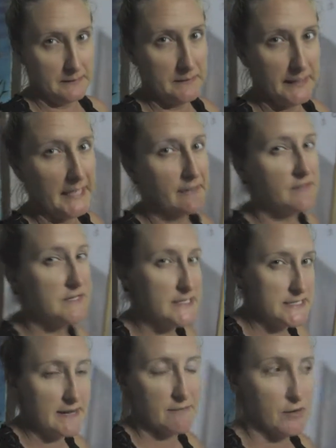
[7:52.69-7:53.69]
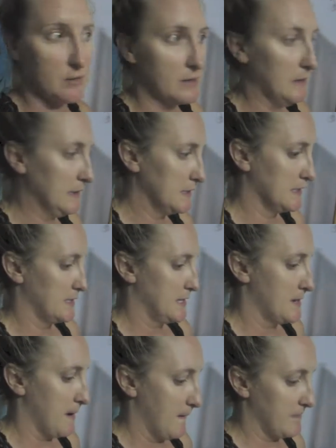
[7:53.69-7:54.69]
Like I've never
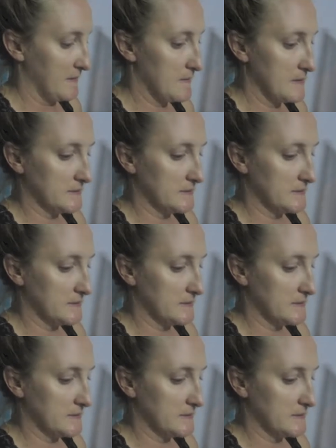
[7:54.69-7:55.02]
been